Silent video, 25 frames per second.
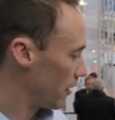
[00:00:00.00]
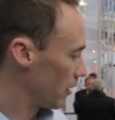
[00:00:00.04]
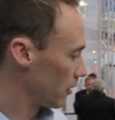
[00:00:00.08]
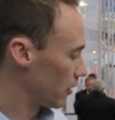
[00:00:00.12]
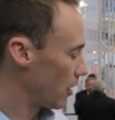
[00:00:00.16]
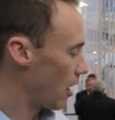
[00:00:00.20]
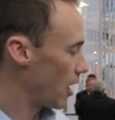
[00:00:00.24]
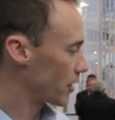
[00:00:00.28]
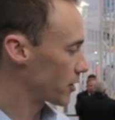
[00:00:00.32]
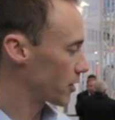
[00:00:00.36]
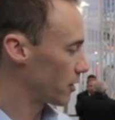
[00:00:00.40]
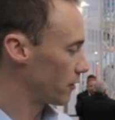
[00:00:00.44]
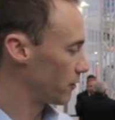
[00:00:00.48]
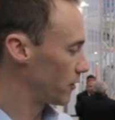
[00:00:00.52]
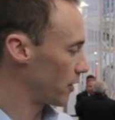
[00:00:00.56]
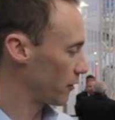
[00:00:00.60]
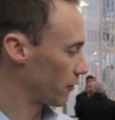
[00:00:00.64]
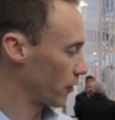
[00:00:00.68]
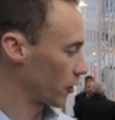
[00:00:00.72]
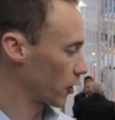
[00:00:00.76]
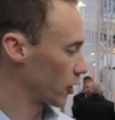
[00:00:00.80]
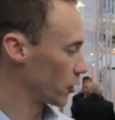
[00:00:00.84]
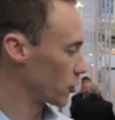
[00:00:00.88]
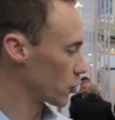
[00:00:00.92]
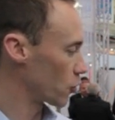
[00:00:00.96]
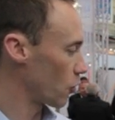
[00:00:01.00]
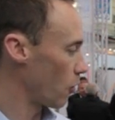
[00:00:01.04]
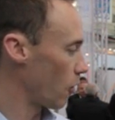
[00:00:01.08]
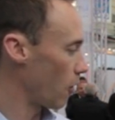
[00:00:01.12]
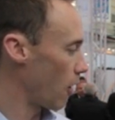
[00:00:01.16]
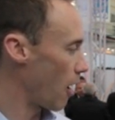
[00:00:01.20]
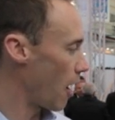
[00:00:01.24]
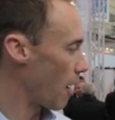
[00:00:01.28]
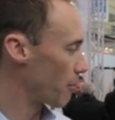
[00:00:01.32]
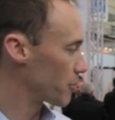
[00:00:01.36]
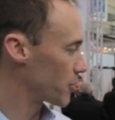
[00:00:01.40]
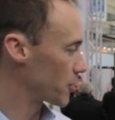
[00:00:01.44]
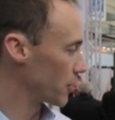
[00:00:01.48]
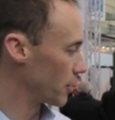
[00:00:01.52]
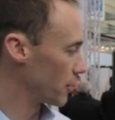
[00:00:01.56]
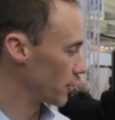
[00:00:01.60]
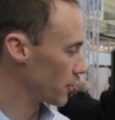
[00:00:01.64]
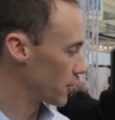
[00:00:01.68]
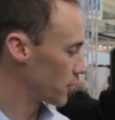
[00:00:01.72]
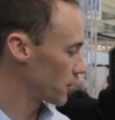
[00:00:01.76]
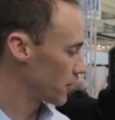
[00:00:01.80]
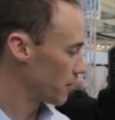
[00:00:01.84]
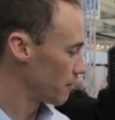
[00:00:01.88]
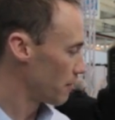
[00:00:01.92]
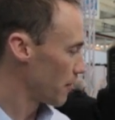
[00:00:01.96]
lots of different control
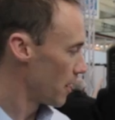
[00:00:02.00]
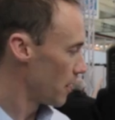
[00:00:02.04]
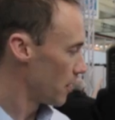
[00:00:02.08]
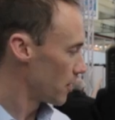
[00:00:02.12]
options.